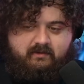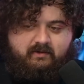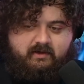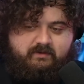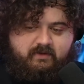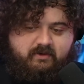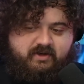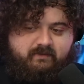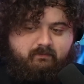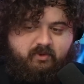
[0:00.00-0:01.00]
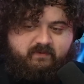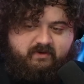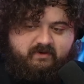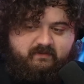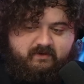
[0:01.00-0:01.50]
You guys want to go see a movie
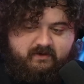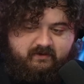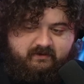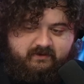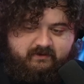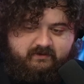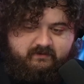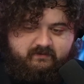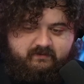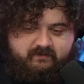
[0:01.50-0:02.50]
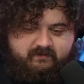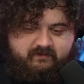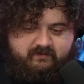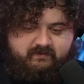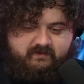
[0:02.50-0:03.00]
or something? I don't
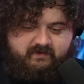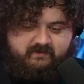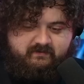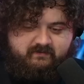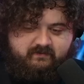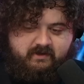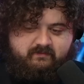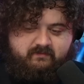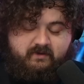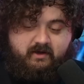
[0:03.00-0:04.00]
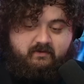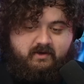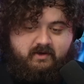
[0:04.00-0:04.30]
know. No? Okay.